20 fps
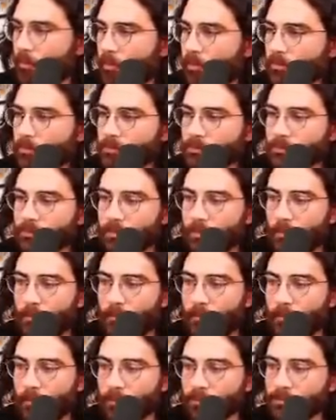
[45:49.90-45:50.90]

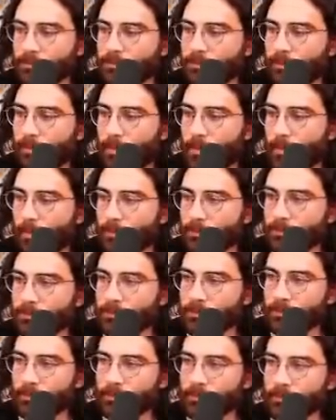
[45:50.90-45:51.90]

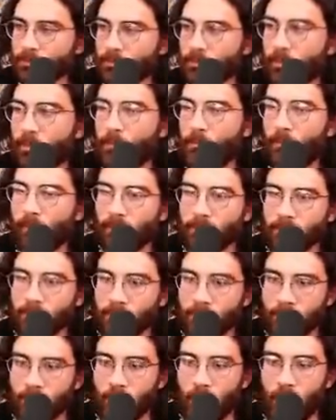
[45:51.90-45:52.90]

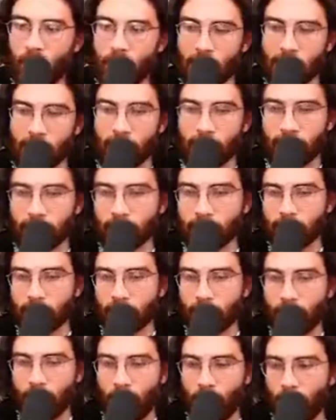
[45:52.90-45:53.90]

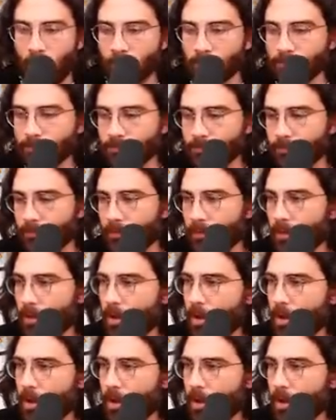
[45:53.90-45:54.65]
The person shown says nothing.